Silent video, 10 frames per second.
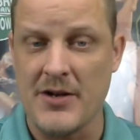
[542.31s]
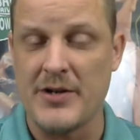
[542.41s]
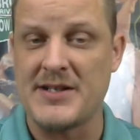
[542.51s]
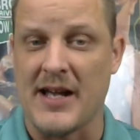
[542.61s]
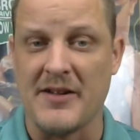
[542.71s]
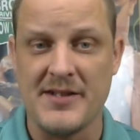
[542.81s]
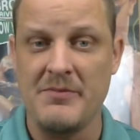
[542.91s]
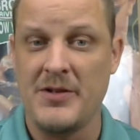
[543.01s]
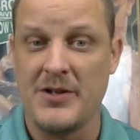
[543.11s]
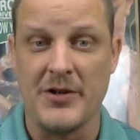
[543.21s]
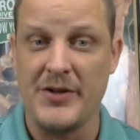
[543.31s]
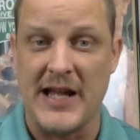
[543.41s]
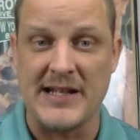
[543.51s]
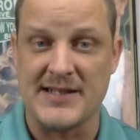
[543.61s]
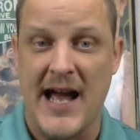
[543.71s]
there and tells him, you know,
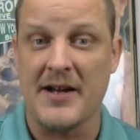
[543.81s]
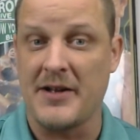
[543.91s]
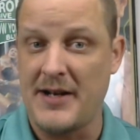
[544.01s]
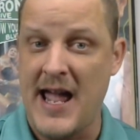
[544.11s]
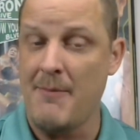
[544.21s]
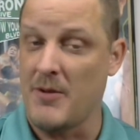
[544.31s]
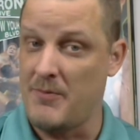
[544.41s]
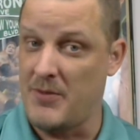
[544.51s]
that's not going to happen.